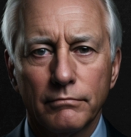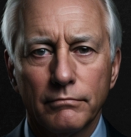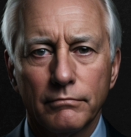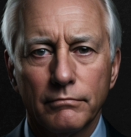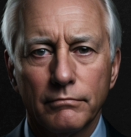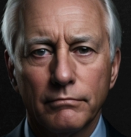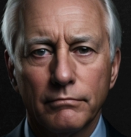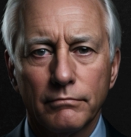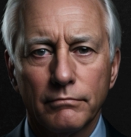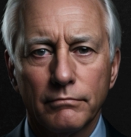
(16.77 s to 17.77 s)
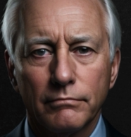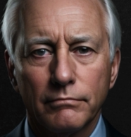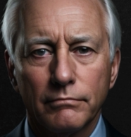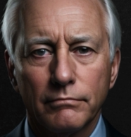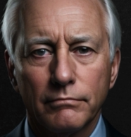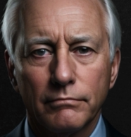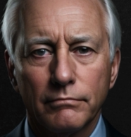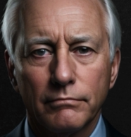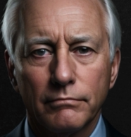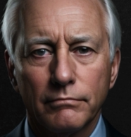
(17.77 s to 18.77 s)

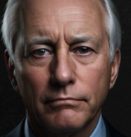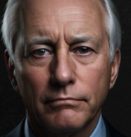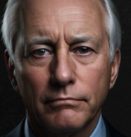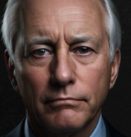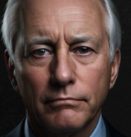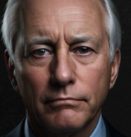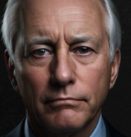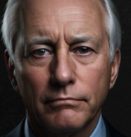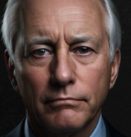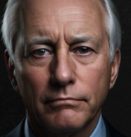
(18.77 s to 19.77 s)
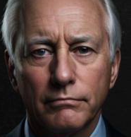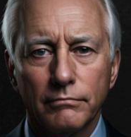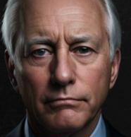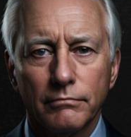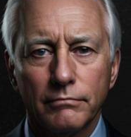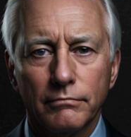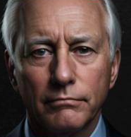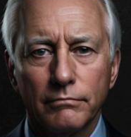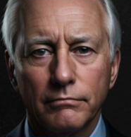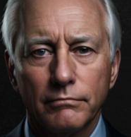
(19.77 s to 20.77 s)

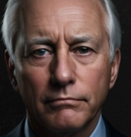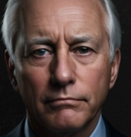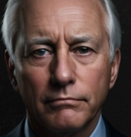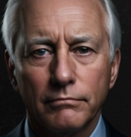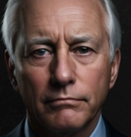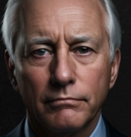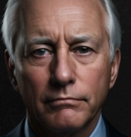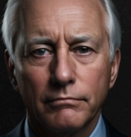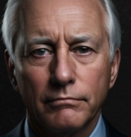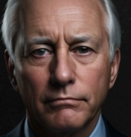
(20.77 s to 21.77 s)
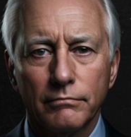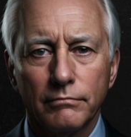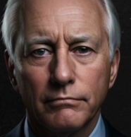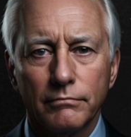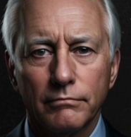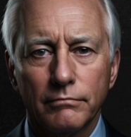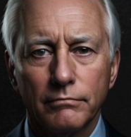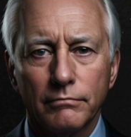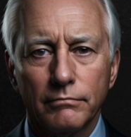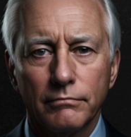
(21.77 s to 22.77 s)

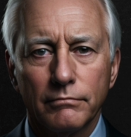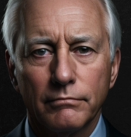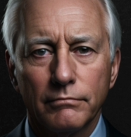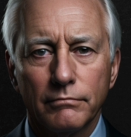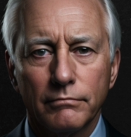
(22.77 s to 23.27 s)
[no speech]